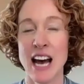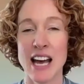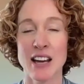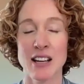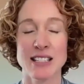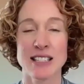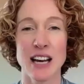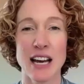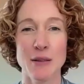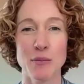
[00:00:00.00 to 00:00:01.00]
And
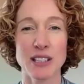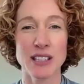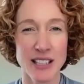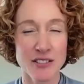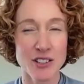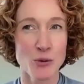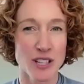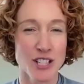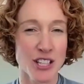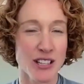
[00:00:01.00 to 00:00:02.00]
I believe the
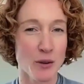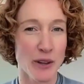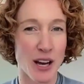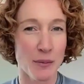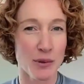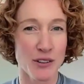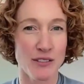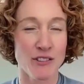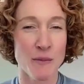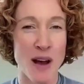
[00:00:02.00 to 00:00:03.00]
worksheet that we uploaded
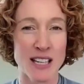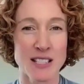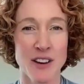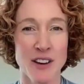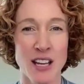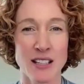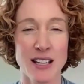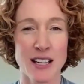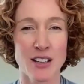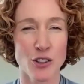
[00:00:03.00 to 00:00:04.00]
for Maddie's Fund
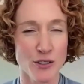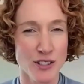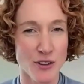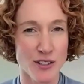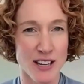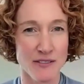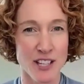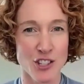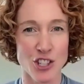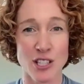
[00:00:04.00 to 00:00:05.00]
includes those
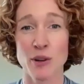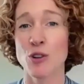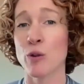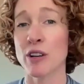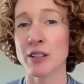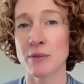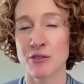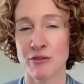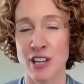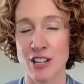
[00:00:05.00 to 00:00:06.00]
definitions, but you're welcome to
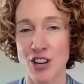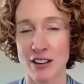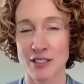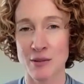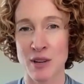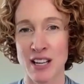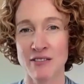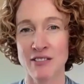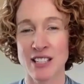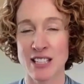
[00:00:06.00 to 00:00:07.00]
reach out to me if
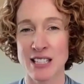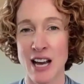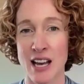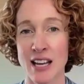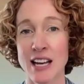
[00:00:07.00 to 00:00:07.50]
it does not.